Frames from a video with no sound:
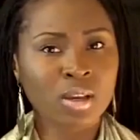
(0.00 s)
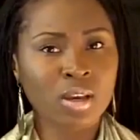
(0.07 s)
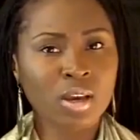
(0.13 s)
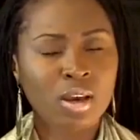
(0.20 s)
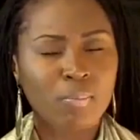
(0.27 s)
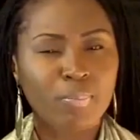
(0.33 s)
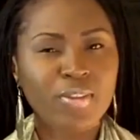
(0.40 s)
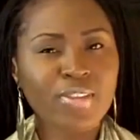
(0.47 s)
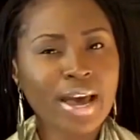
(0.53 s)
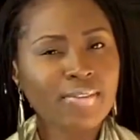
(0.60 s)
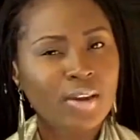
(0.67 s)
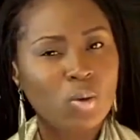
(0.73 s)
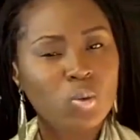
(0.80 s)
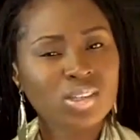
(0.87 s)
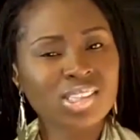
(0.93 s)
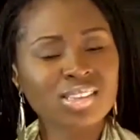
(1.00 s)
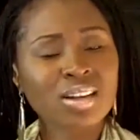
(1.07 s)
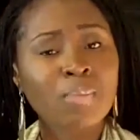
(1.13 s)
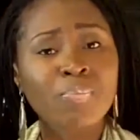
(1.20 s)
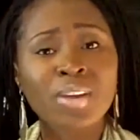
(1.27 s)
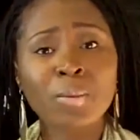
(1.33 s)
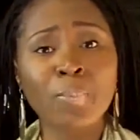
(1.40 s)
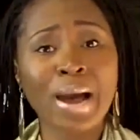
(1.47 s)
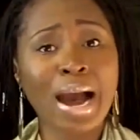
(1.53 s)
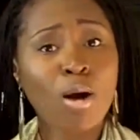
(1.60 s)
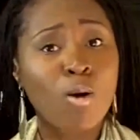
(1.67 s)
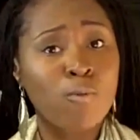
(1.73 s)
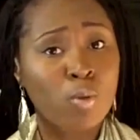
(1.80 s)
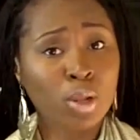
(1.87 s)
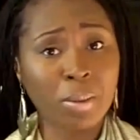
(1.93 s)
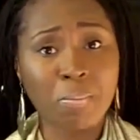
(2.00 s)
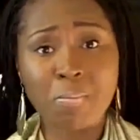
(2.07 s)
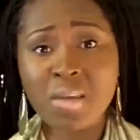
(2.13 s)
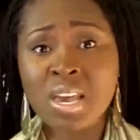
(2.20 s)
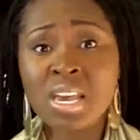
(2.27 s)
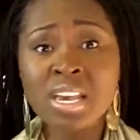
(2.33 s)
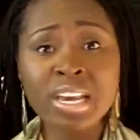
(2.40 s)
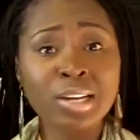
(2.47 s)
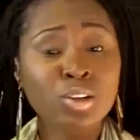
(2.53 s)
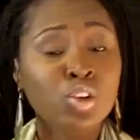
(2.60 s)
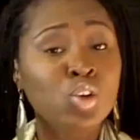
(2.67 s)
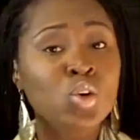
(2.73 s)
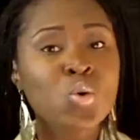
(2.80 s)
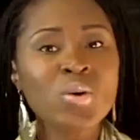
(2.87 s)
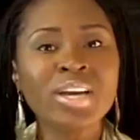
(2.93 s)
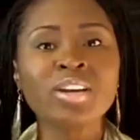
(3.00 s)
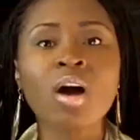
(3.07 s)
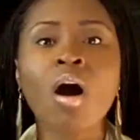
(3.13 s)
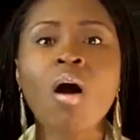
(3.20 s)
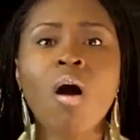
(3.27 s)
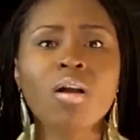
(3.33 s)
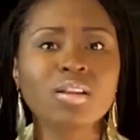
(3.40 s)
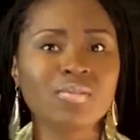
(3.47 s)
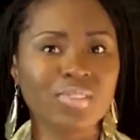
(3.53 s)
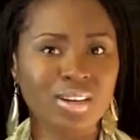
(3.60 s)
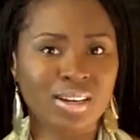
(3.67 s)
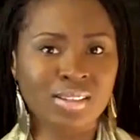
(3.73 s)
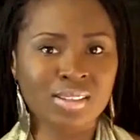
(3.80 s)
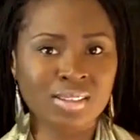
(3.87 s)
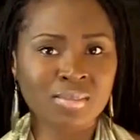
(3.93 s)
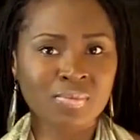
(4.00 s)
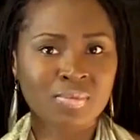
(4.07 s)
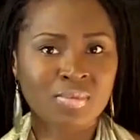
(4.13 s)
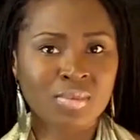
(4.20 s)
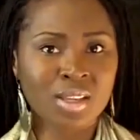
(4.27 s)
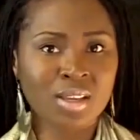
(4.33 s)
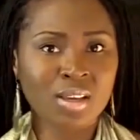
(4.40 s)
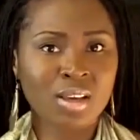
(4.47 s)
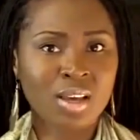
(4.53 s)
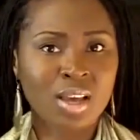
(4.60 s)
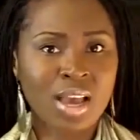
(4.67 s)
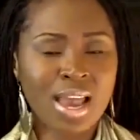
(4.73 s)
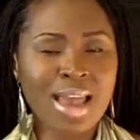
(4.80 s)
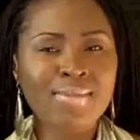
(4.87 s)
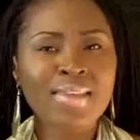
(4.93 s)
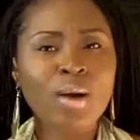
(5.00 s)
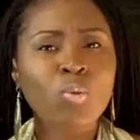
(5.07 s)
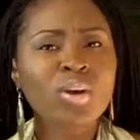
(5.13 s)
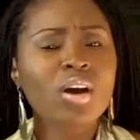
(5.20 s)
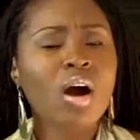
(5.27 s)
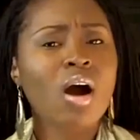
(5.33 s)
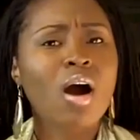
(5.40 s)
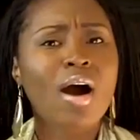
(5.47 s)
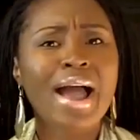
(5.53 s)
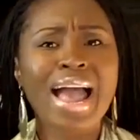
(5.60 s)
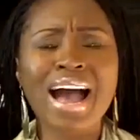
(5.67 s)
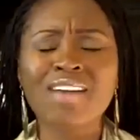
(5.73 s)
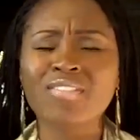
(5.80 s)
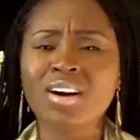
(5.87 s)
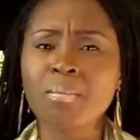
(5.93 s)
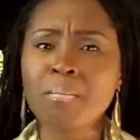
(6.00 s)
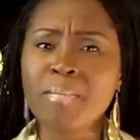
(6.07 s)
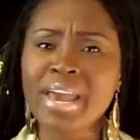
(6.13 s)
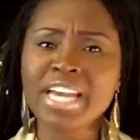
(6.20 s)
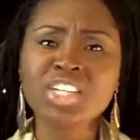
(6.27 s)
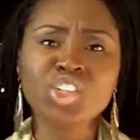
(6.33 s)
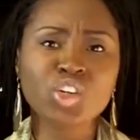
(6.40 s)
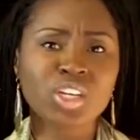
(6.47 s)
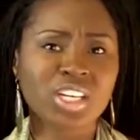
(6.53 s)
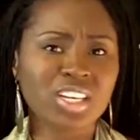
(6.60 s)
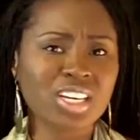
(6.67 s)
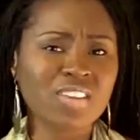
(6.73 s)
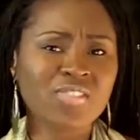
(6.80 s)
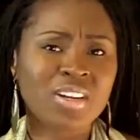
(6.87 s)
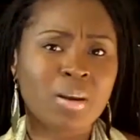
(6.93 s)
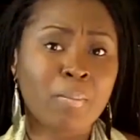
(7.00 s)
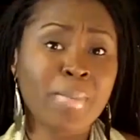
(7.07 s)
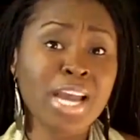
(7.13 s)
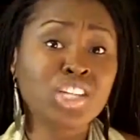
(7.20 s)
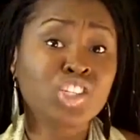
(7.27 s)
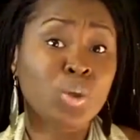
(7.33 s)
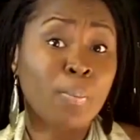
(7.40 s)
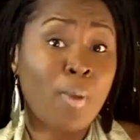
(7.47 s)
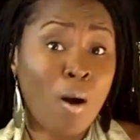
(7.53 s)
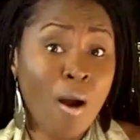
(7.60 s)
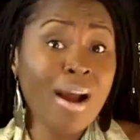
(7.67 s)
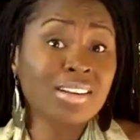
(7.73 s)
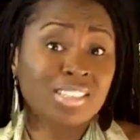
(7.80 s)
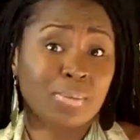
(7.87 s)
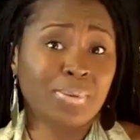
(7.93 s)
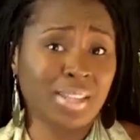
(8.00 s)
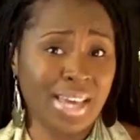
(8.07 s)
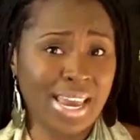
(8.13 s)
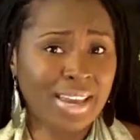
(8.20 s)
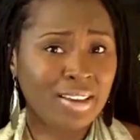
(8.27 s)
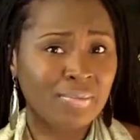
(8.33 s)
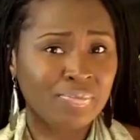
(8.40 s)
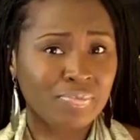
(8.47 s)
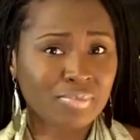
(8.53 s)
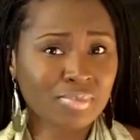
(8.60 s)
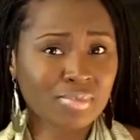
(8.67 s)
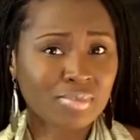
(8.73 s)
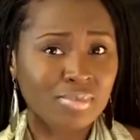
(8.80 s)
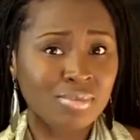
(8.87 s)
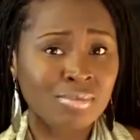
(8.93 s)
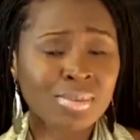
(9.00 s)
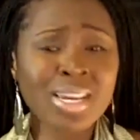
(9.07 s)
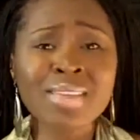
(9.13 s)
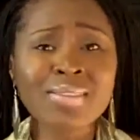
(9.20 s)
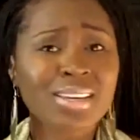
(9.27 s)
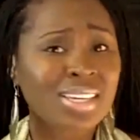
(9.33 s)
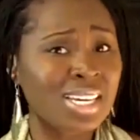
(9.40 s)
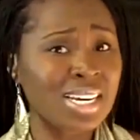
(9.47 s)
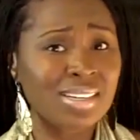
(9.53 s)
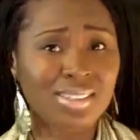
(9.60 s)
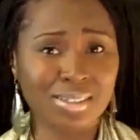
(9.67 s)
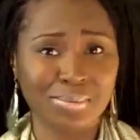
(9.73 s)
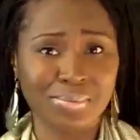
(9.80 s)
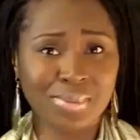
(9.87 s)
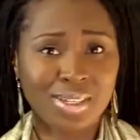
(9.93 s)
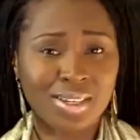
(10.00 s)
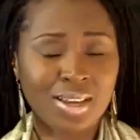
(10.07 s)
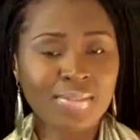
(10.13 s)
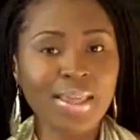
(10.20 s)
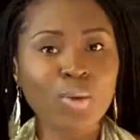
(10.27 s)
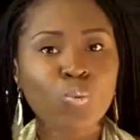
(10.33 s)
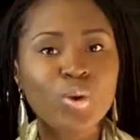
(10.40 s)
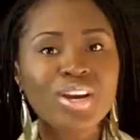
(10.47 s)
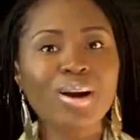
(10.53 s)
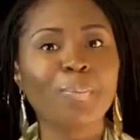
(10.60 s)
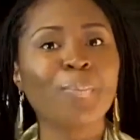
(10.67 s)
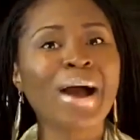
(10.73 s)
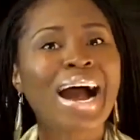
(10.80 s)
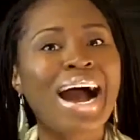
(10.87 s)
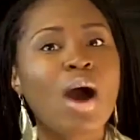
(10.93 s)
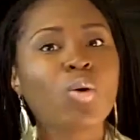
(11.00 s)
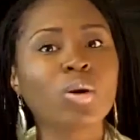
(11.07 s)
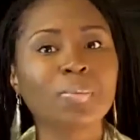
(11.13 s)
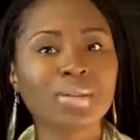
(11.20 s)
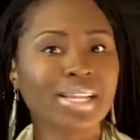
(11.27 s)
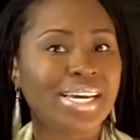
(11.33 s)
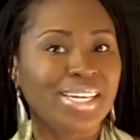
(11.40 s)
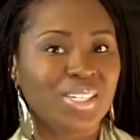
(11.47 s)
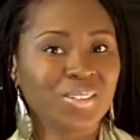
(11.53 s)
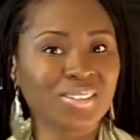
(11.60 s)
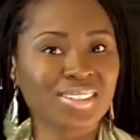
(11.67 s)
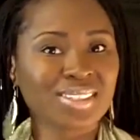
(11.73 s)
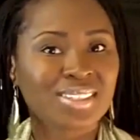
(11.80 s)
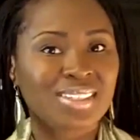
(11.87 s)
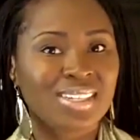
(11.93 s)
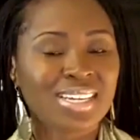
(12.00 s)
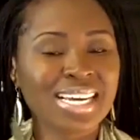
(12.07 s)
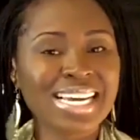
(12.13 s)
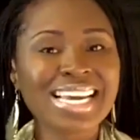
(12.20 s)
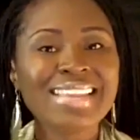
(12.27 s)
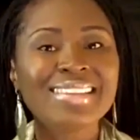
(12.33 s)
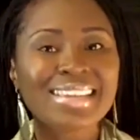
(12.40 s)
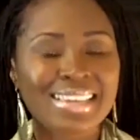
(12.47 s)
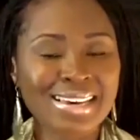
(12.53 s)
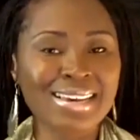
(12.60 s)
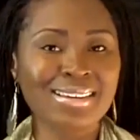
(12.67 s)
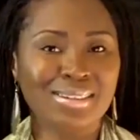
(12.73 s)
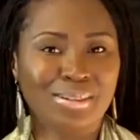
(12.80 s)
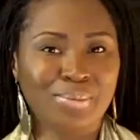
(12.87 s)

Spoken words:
but that there was something powerful in me and you and all of us, and that we all have a major gift and a major part to play in the kingdom, that we are power players in the kingdom.